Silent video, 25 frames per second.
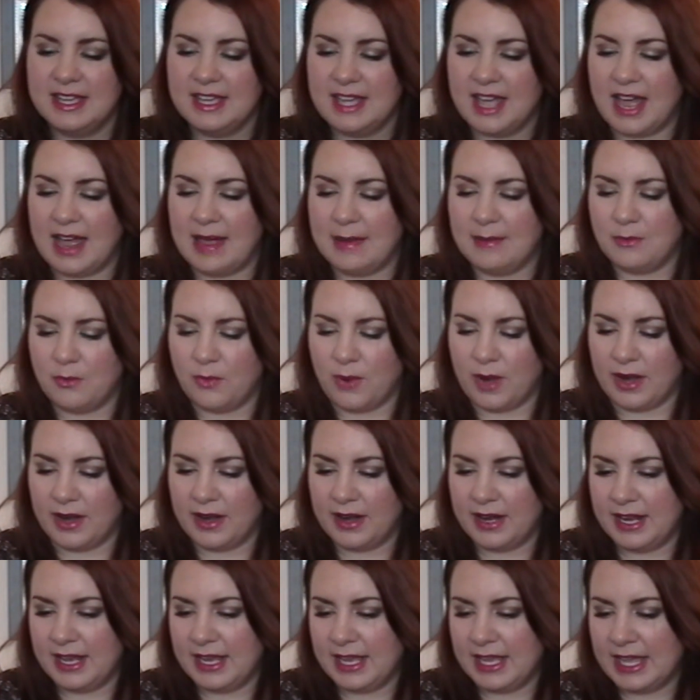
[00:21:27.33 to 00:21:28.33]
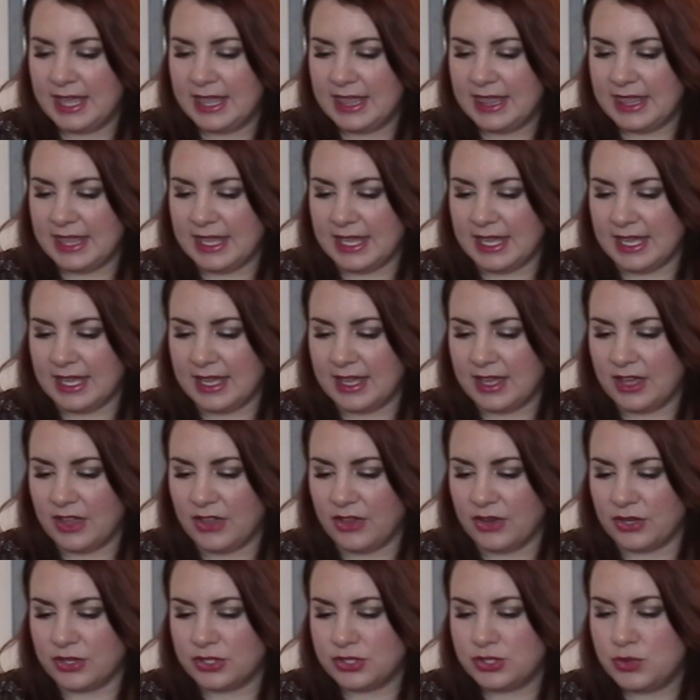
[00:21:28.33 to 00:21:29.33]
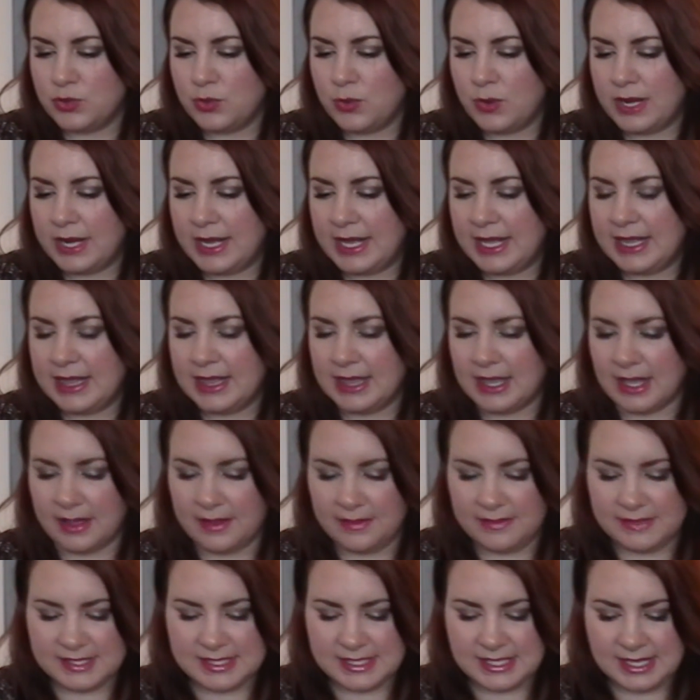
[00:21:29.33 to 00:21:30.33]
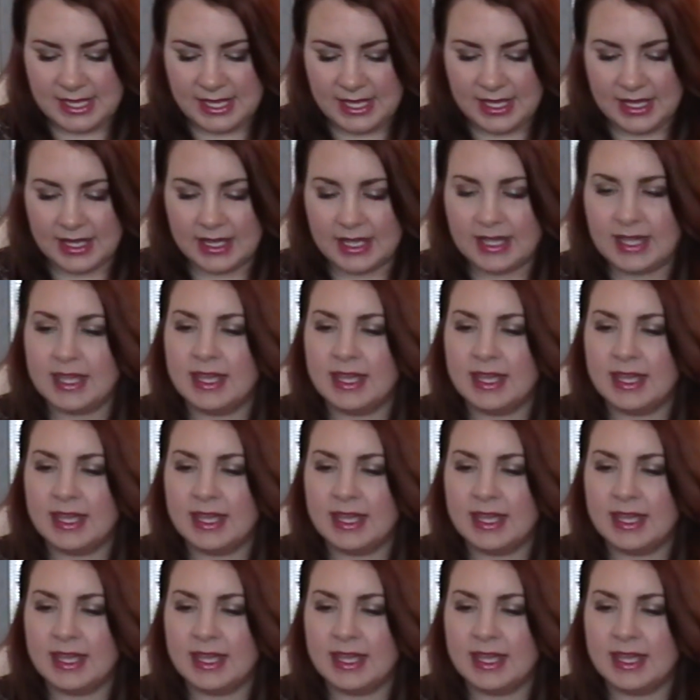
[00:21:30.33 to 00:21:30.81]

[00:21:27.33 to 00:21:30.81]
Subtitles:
I'm wearing the color 20 Lovesick,